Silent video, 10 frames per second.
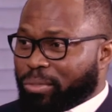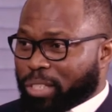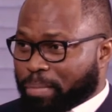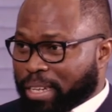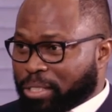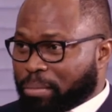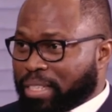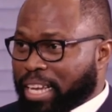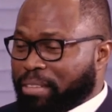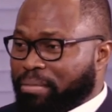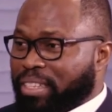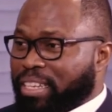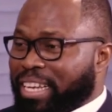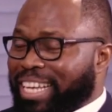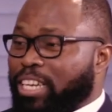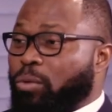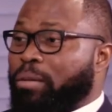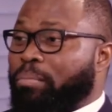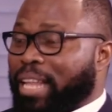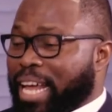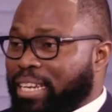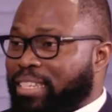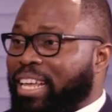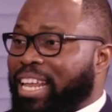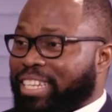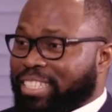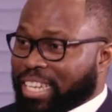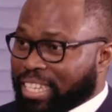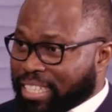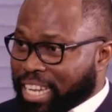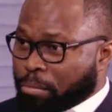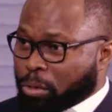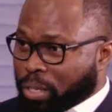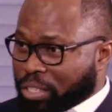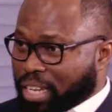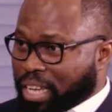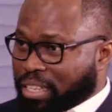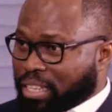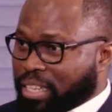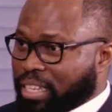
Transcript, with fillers: We spend some time and then we plan an extended time away together.